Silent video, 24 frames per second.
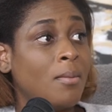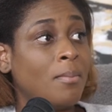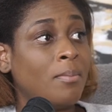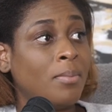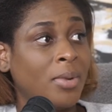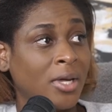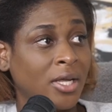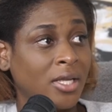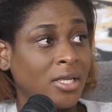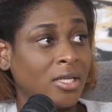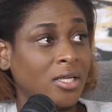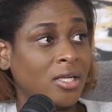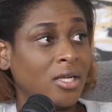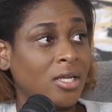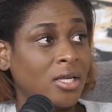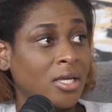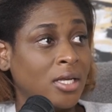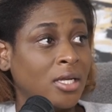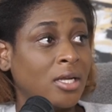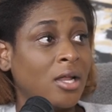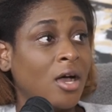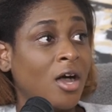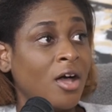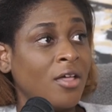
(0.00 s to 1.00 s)
but
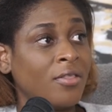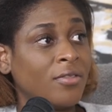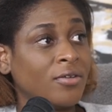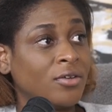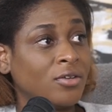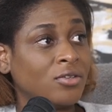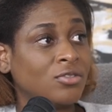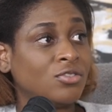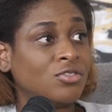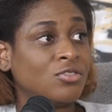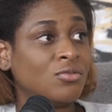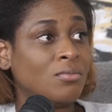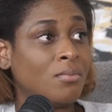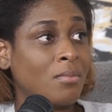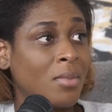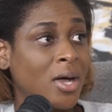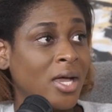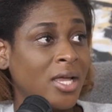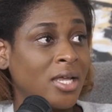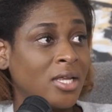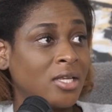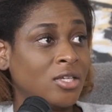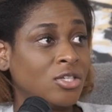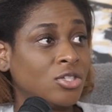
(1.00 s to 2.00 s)
in others you
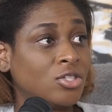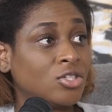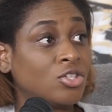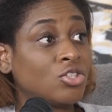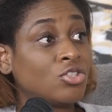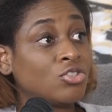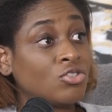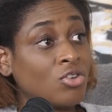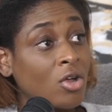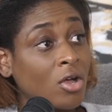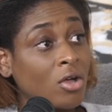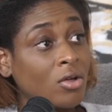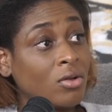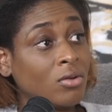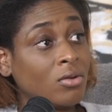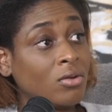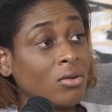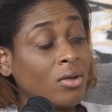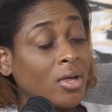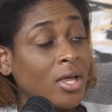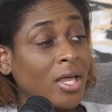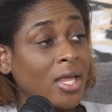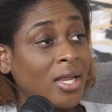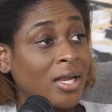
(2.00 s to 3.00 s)
might
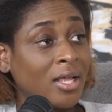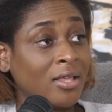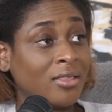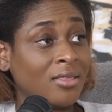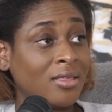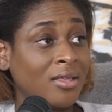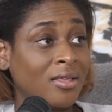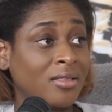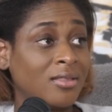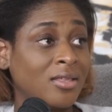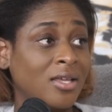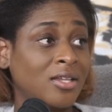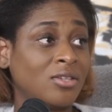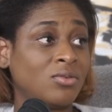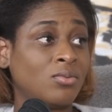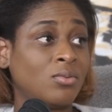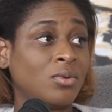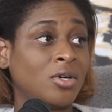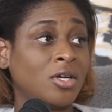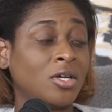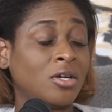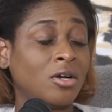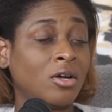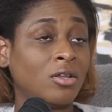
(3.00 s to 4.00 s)
struggle, and I think that's
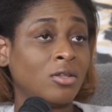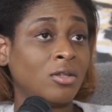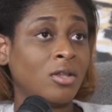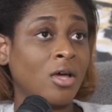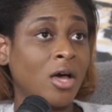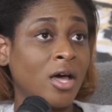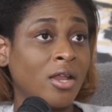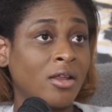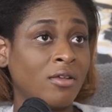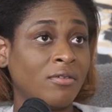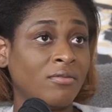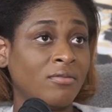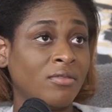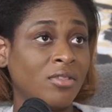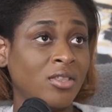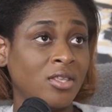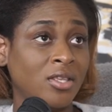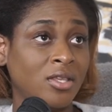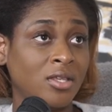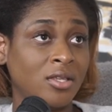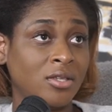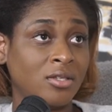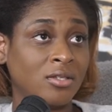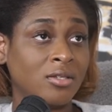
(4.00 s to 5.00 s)
where a lot of
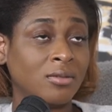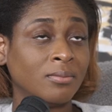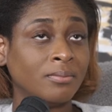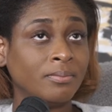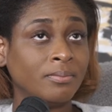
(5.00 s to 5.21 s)
these